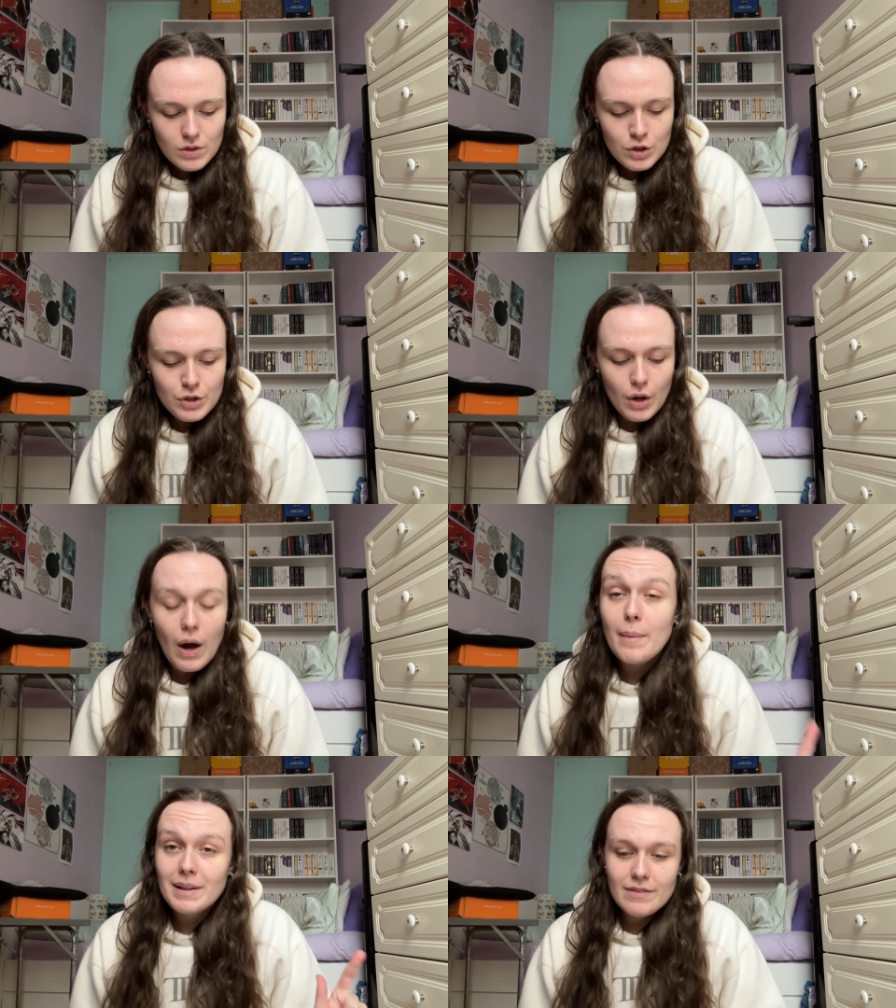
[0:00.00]
So
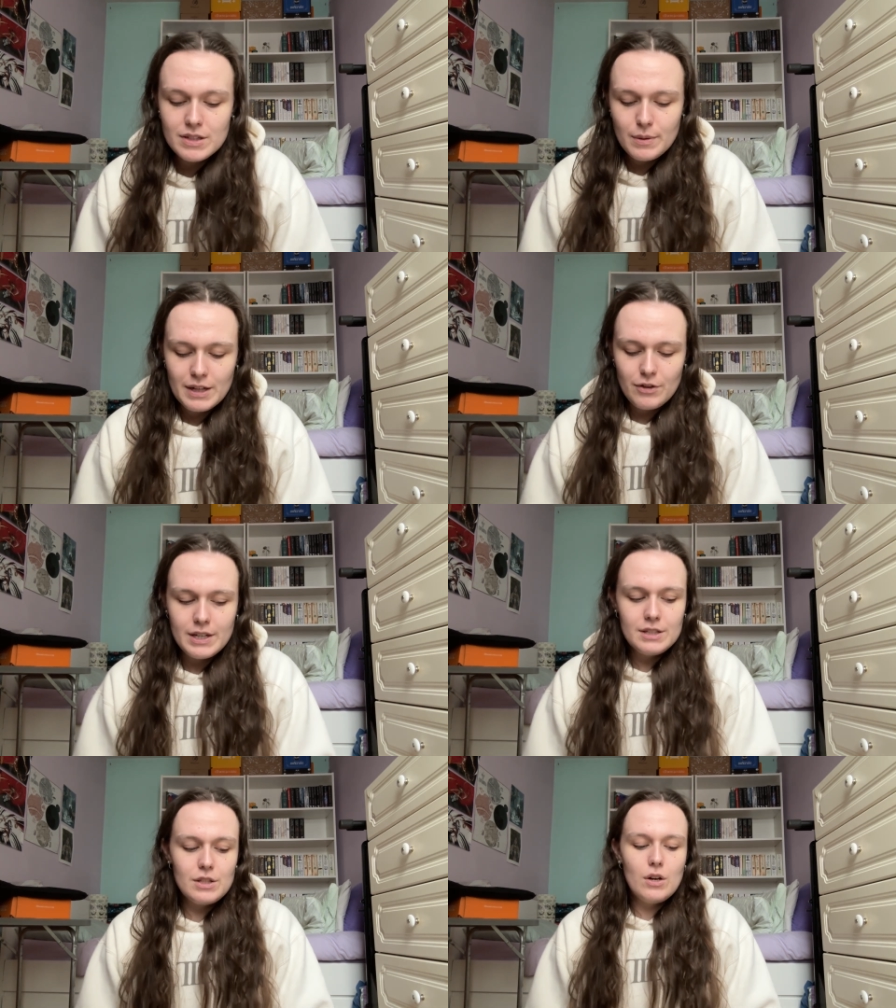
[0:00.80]
I believe it's
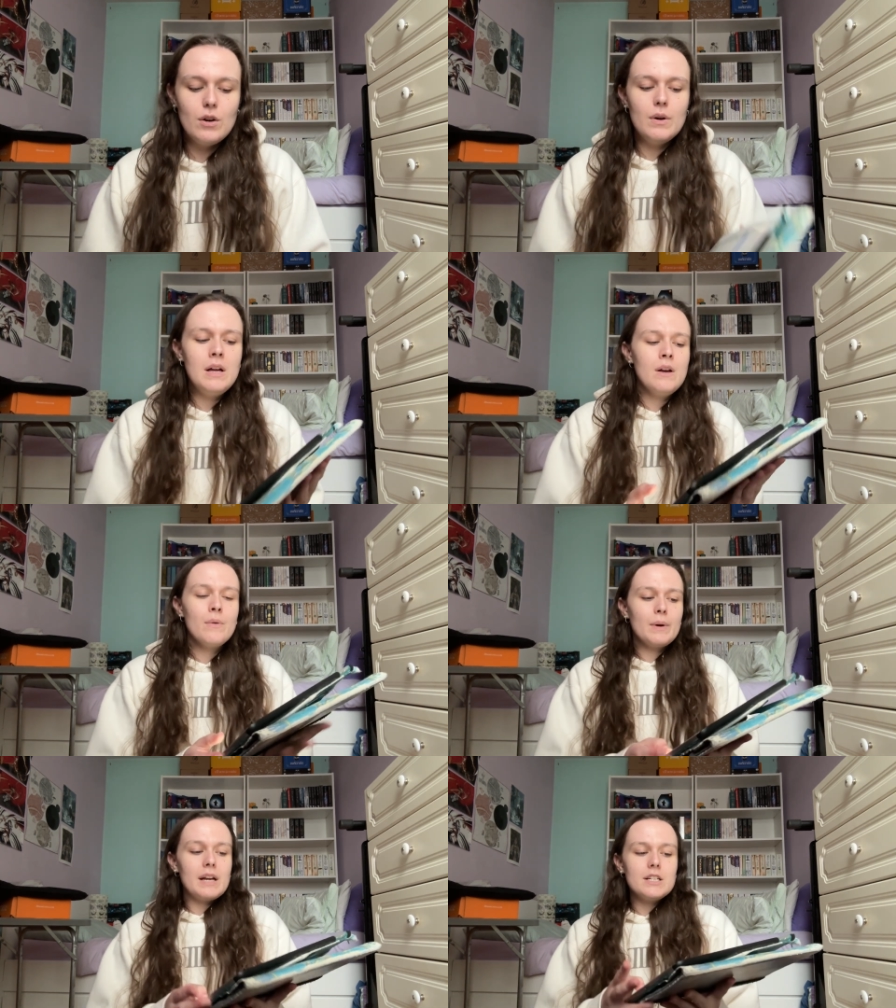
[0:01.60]
23. So
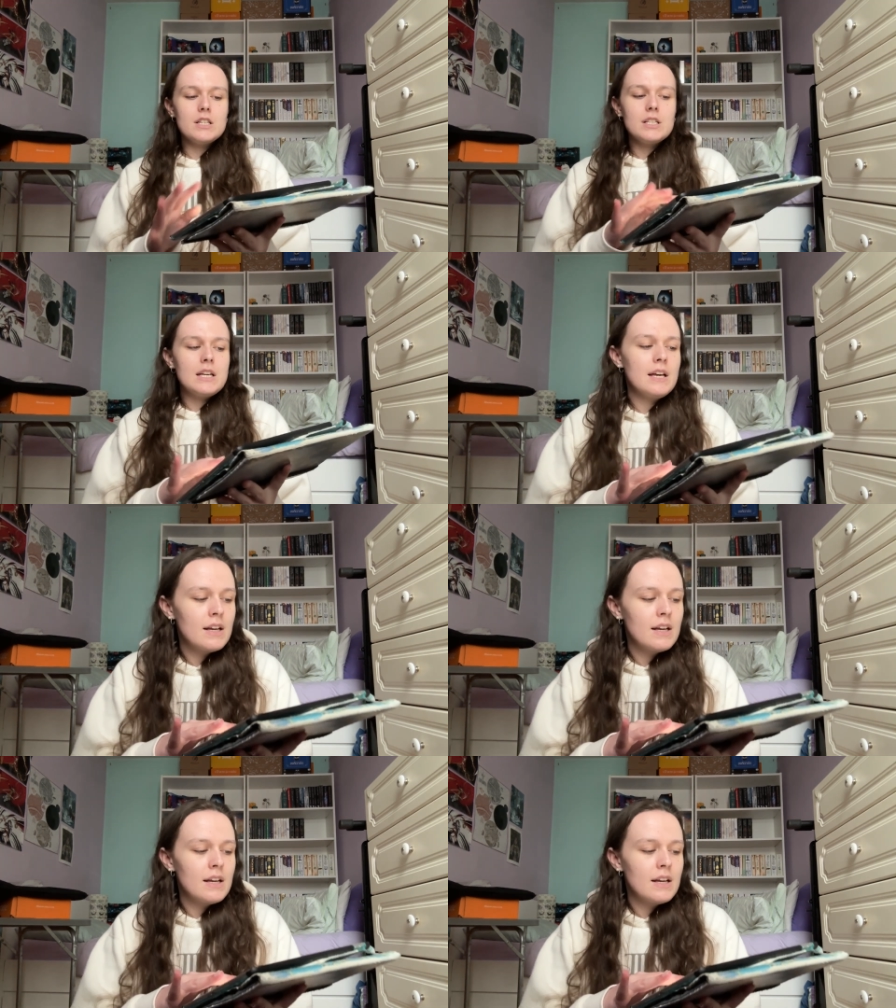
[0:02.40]
we're going to just